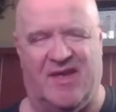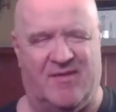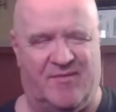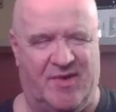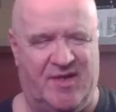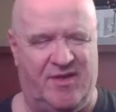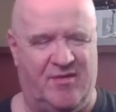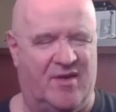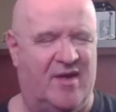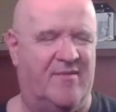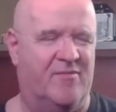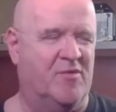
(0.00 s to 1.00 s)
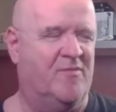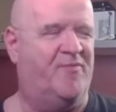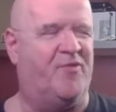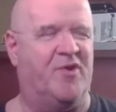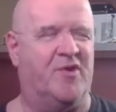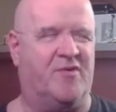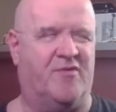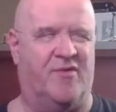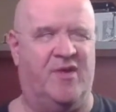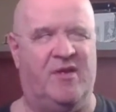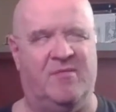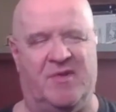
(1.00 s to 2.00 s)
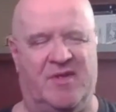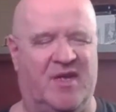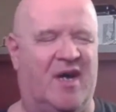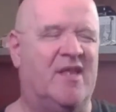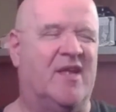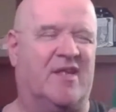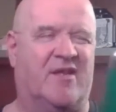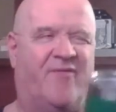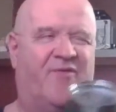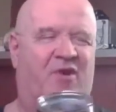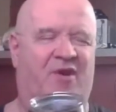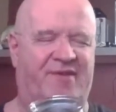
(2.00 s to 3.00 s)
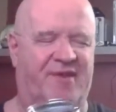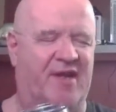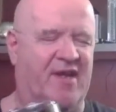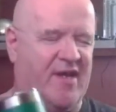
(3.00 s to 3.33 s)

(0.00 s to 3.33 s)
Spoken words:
That way you'll have room for your cream, and I like to froth it.